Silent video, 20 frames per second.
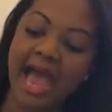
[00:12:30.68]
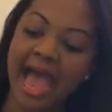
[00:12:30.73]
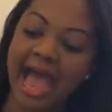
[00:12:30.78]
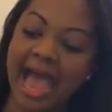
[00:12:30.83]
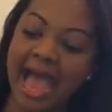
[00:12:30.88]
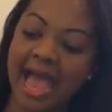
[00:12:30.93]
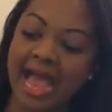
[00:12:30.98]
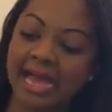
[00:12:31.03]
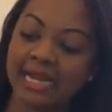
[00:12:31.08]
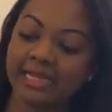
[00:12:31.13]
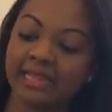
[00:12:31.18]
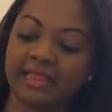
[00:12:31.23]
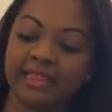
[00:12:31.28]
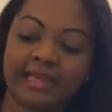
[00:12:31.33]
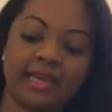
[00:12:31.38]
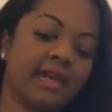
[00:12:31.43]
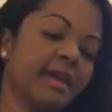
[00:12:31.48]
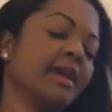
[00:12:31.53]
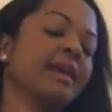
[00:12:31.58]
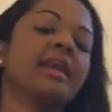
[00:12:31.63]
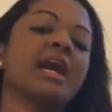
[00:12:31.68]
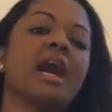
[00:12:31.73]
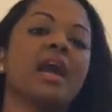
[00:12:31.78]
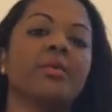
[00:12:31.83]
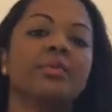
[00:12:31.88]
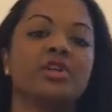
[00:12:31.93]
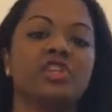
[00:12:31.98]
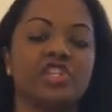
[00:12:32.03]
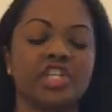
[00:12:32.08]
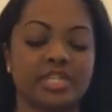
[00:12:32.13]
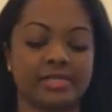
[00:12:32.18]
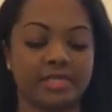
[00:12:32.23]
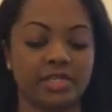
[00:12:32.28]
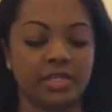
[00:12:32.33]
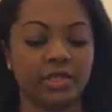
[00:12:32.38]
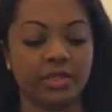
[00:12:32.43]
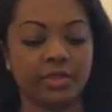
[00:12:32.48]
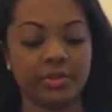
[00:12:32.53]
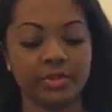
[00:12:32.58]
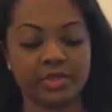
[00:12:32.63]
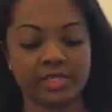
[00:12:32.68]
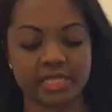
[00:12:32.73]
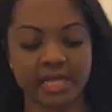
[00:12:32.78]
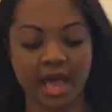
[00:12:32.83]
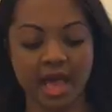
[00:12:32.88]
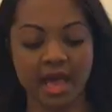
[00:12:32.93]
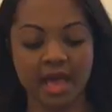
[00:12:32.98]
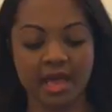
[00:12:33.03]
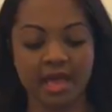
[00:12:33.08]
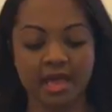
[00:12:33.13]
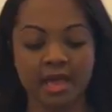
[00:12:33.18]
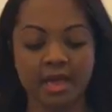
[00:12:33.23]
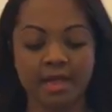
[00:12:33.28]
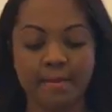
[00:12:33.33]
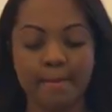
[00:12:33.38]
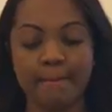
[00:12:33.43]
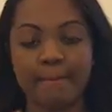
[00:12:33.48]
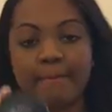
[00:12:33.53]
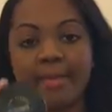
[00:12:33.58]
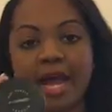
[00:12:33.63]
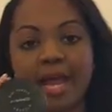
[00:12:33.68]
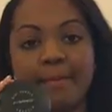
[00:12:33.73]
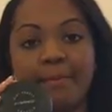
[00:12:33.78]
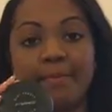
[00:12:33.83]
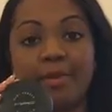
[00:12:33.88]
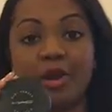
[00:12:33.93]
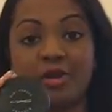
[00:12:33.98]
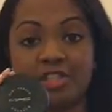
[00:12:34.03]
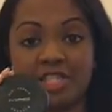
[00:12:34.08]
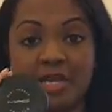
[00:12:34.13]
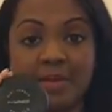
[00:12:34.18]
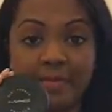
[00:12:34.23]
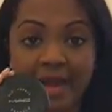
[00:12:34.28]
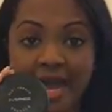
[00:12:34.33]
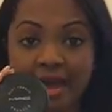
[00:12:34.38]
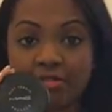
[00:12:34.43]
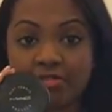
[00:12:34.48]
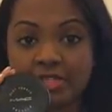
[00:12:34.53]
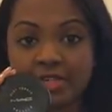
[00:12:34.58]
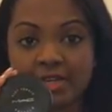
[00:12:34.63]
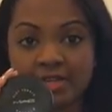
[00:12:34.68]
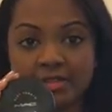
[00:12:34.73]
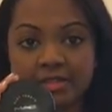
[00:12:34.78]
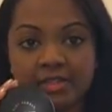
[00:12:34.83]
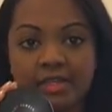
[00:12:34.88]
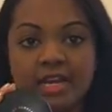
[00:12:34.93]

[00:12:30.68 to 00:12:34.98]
And then I would just use my blotting powder.